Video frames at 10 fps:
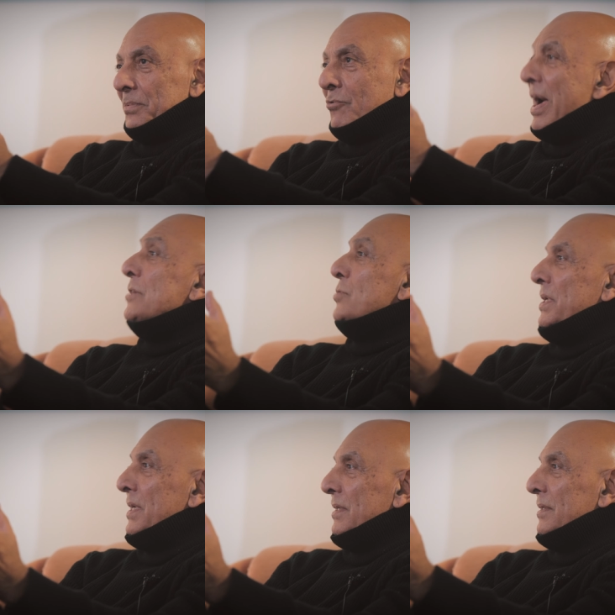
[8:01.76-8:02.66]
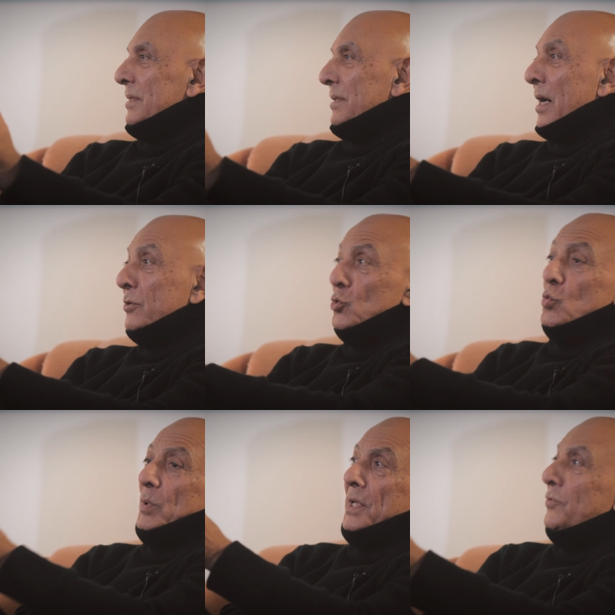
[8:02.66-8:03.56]
gradually I
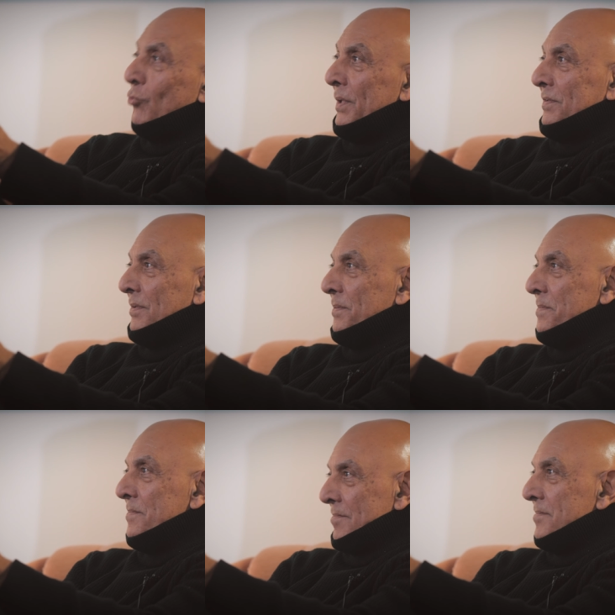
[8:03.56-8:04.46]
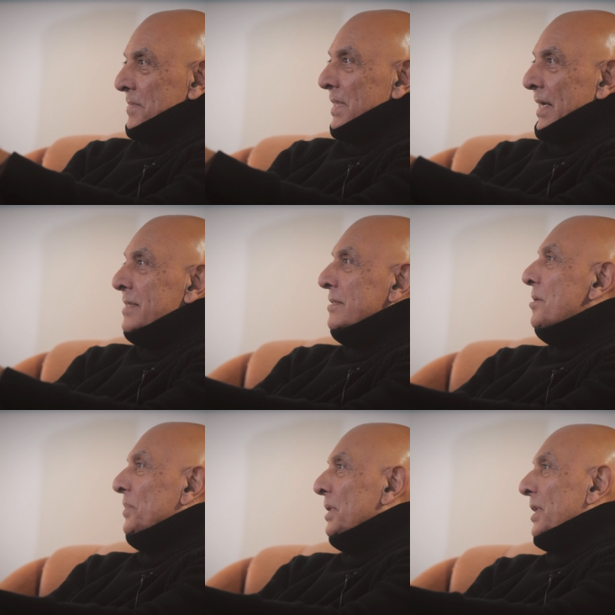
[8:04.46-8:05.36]
grew into it and
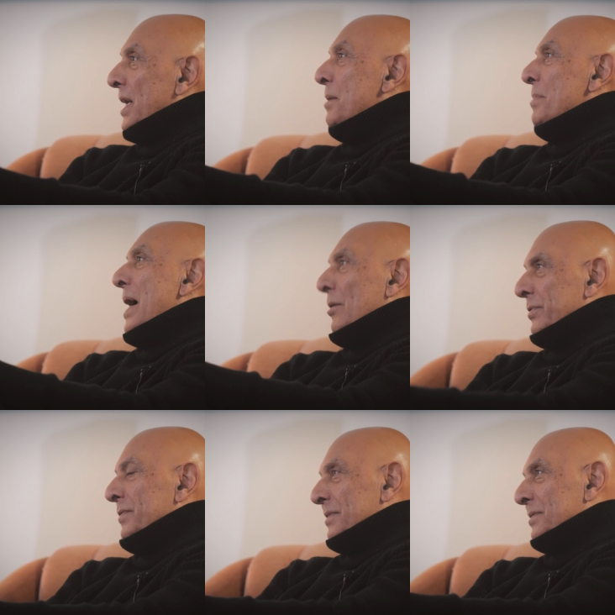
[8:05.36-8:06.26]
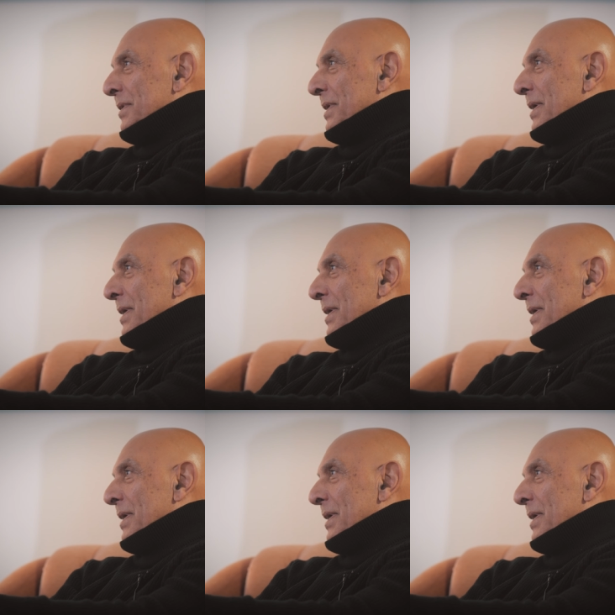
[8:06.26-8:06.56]
something came out of it.